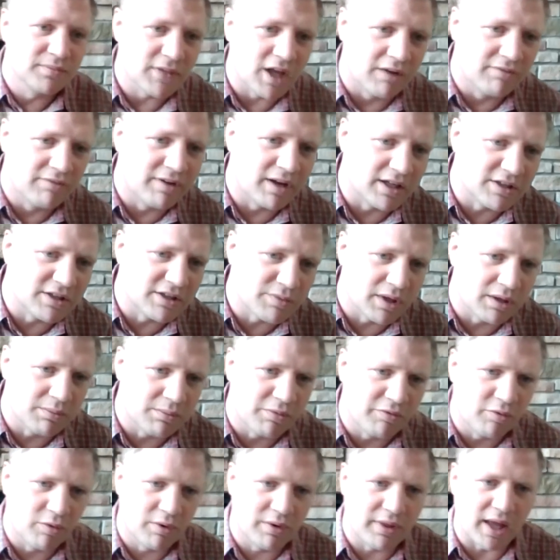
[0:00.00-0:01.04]
of Venezuela
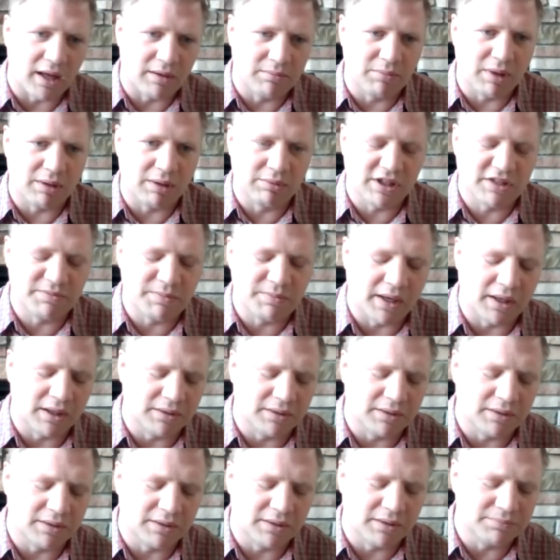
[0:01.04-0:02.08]
before that in public spending.